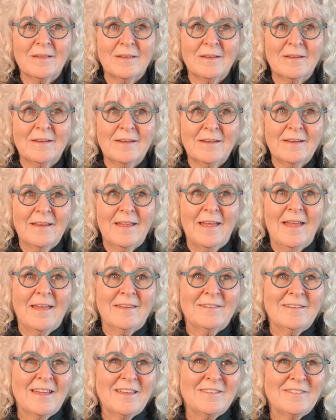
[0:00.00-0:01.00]

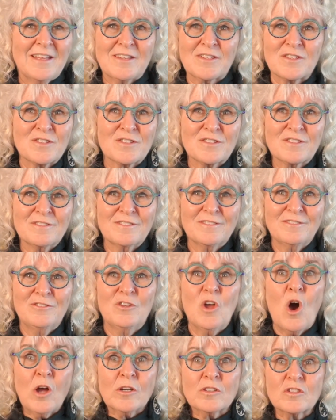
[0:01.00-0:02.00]
that's
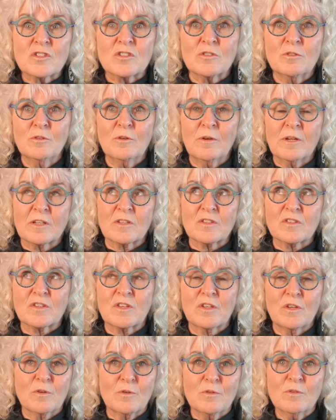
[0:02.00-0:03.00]
not to
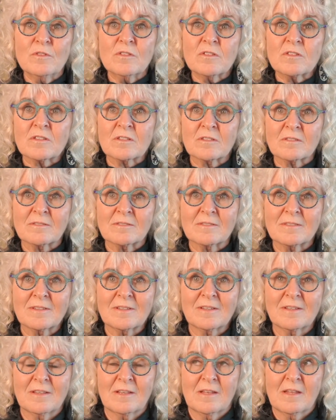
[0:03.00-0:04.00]
excuse,
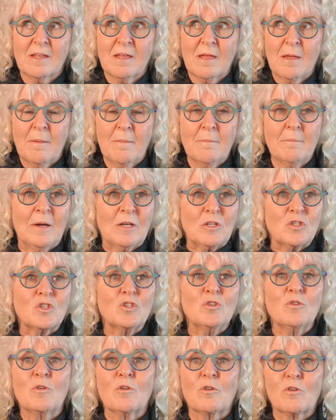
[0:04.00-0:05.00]
but
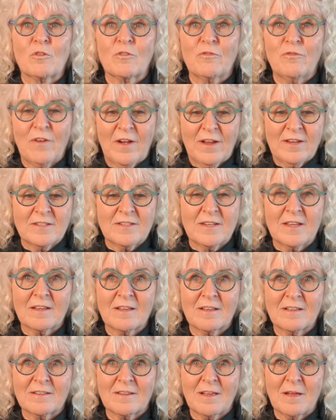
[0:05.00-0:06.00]
to find
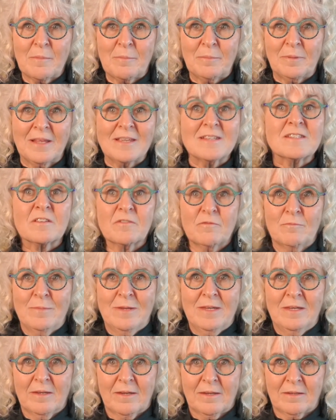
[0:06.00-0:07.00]
a place of
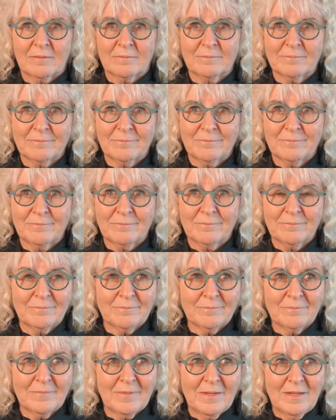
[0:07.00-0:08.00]
meeting
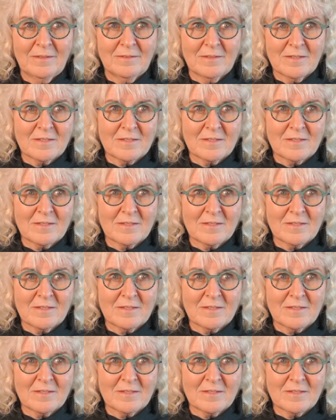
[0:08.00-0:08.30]
in this